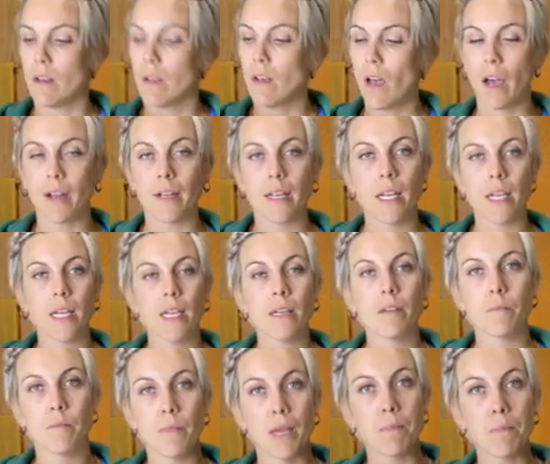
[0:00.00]
Honey,
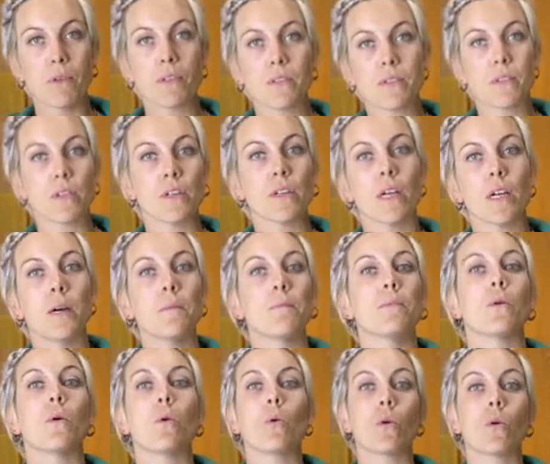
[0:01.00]
maple syrup,
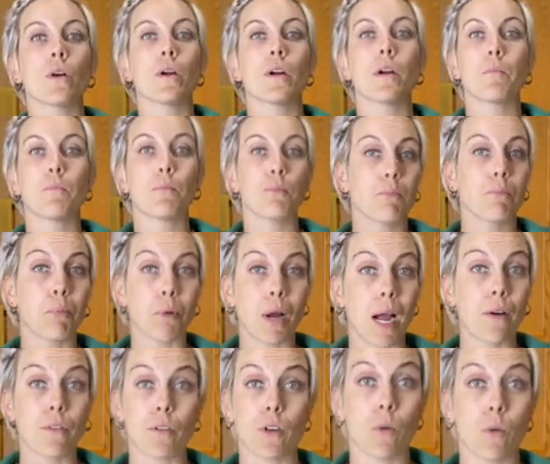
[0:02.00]
or
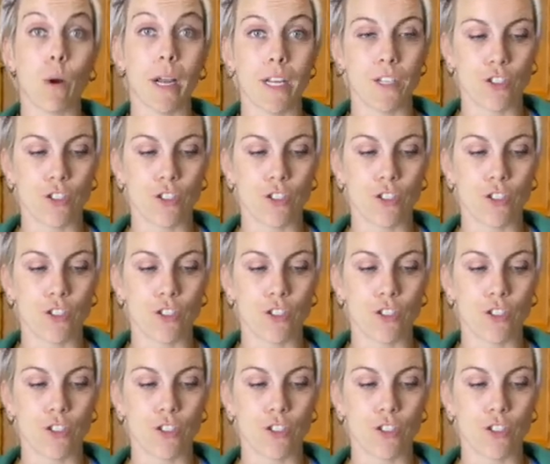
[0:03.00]
brown or white